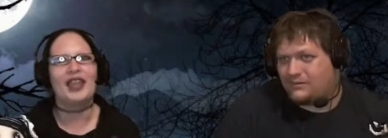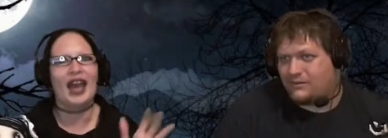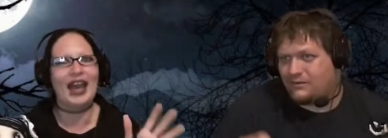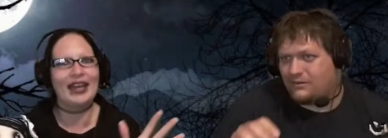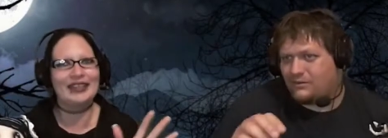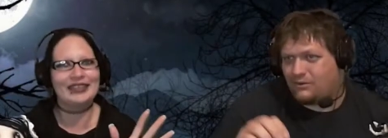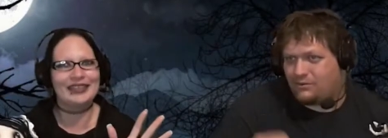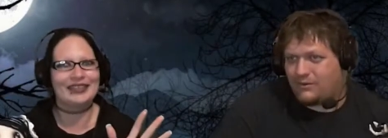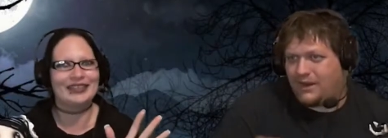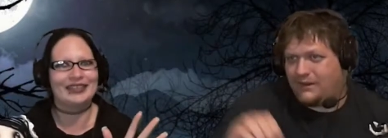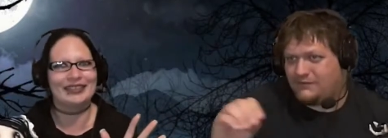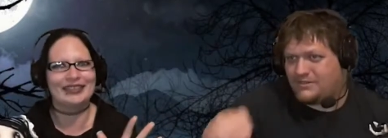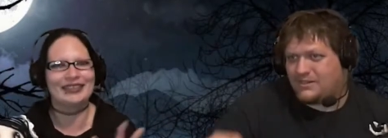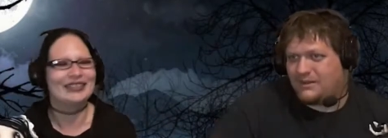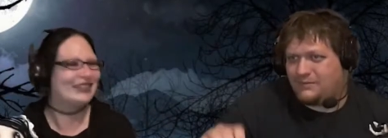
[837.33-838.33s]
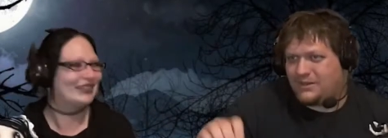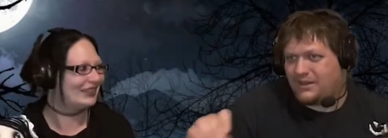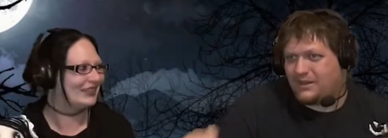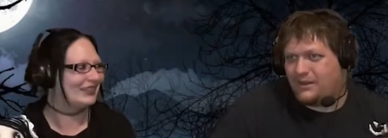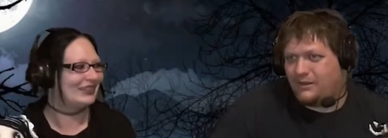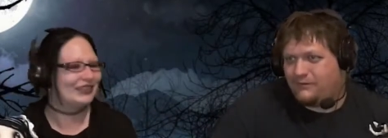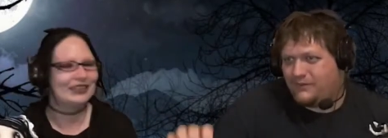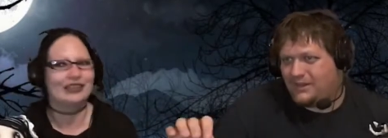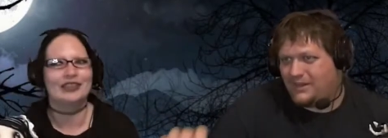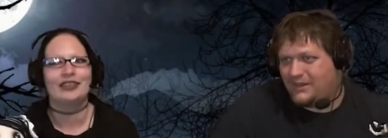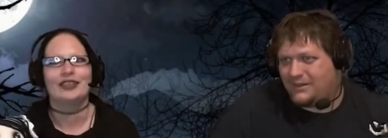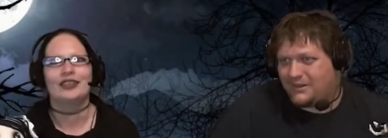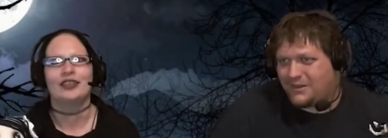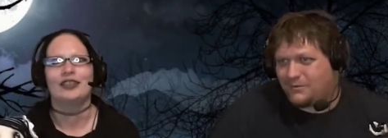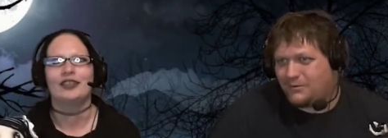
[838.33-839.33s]
Speaker 1: that's... so grave something of an
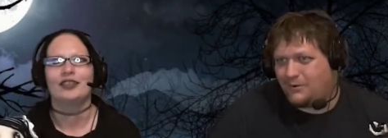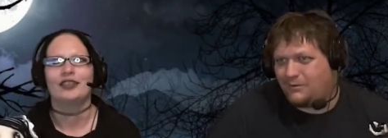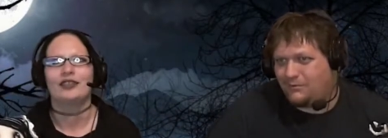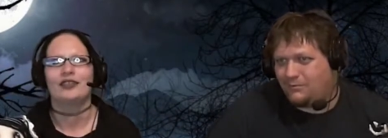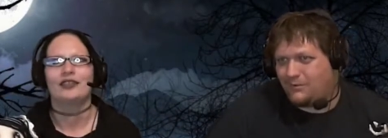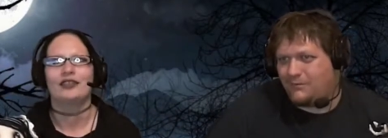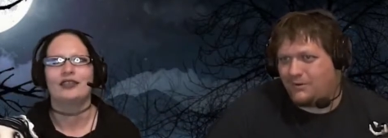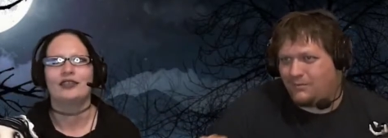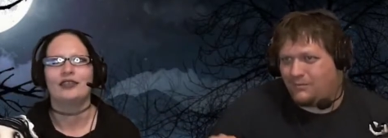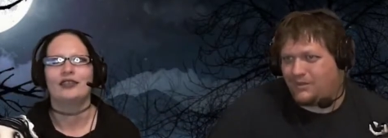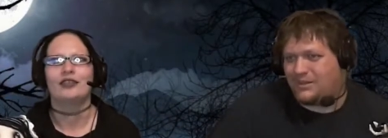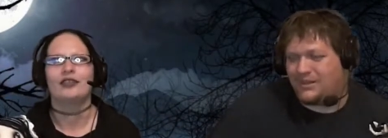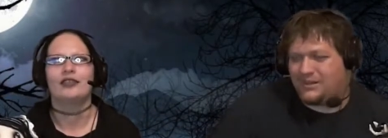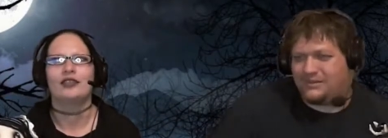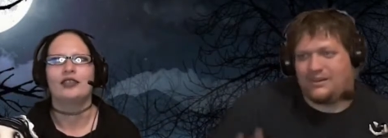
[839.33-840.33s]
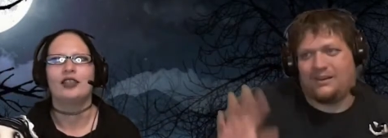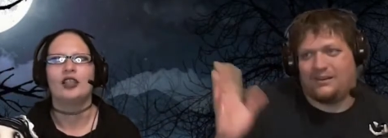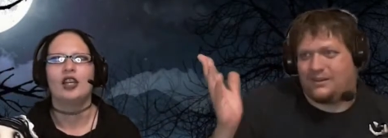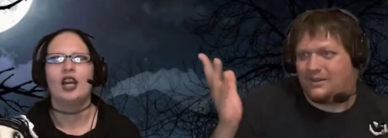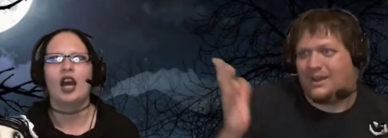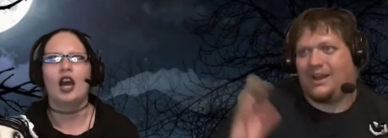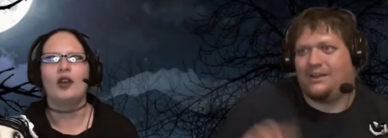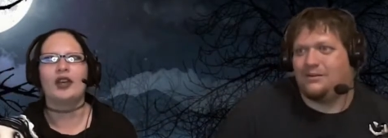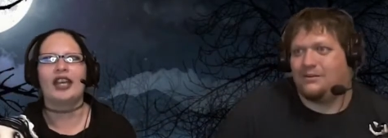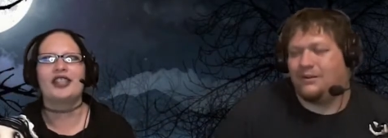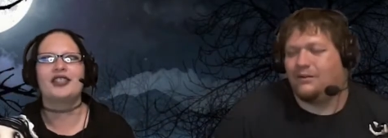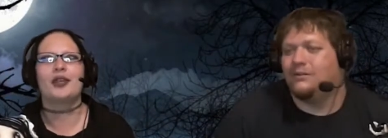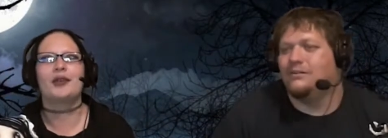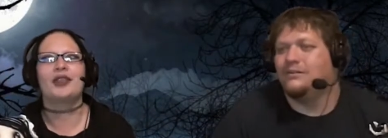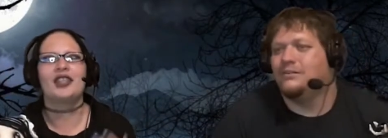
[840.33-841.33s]
enthroned woman with an attendant.
Speaker 2: Okay,
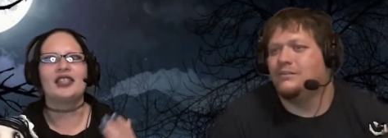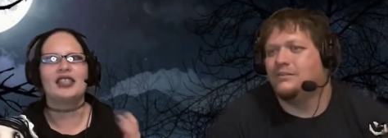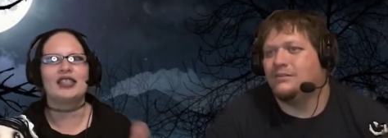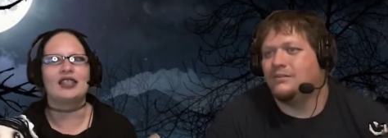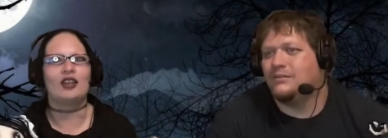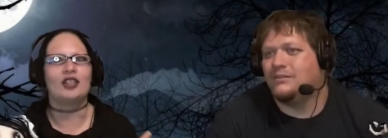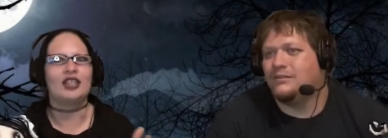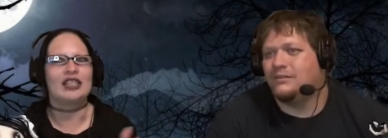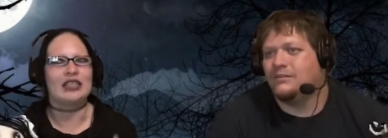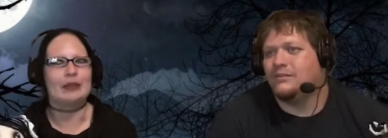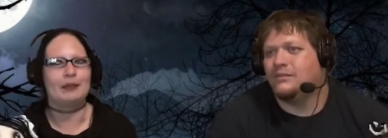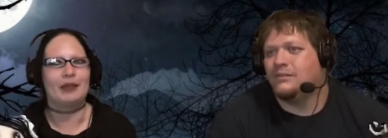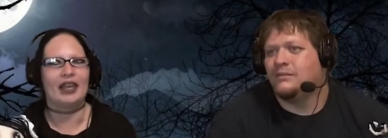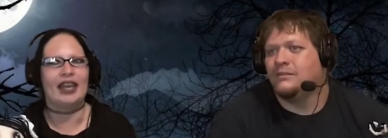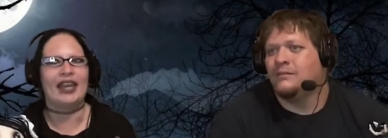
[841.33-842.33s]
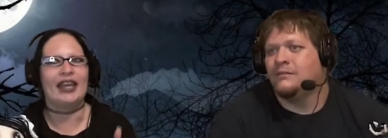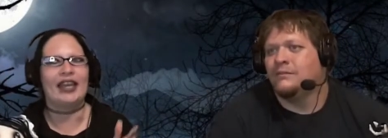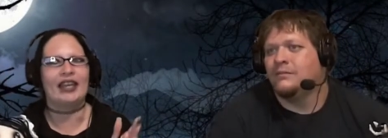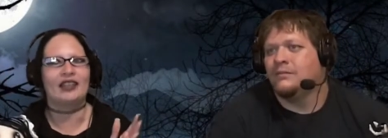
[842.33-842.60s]
so this is on display